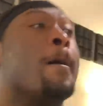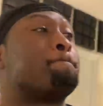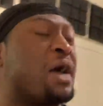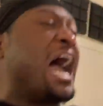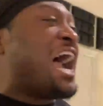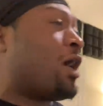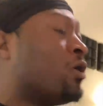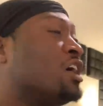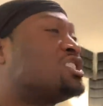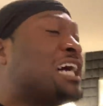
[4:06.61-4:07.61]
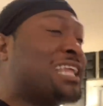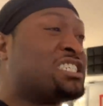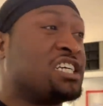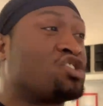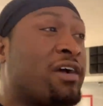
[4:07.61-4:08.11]
Bow! Shot
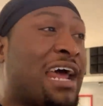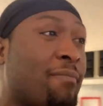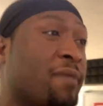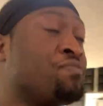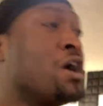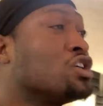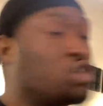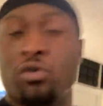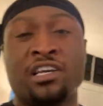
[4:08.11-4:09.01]
that shit straight at me. Soon